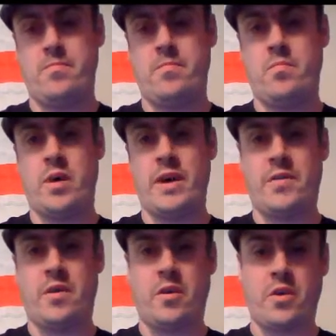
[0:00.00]
what I
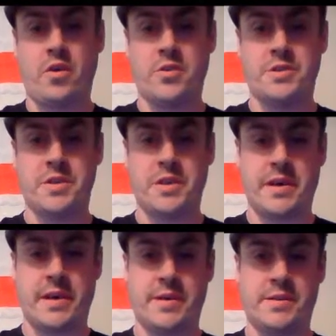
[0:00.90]
thought of those,
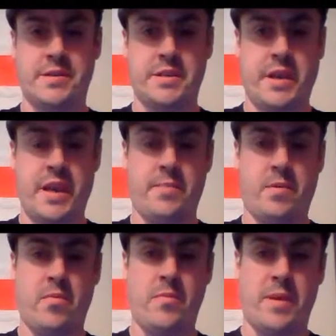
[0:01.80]
and keep
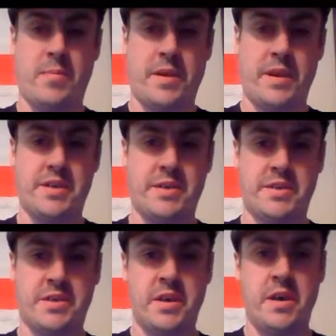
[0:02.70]
up with my
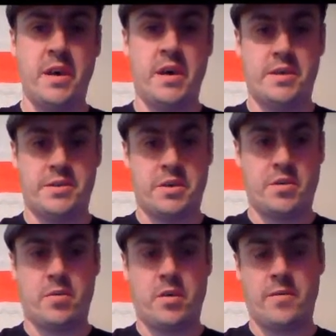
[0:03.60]
predictions.
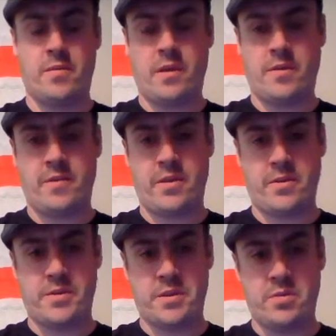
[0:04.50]
So without further
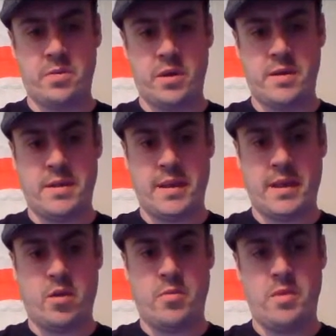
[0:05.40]
ado,
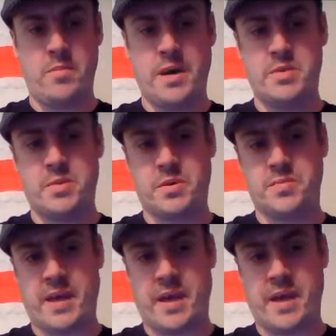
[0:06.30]
the opening match was
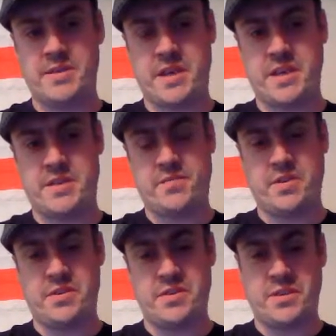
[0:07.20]
Becky and Sasha
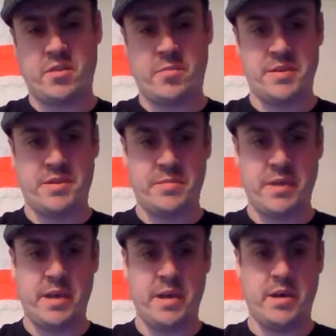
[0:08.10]
versus Naomi and
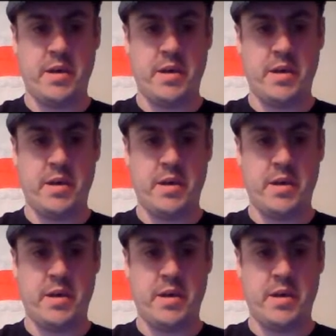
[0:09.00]
Tamina.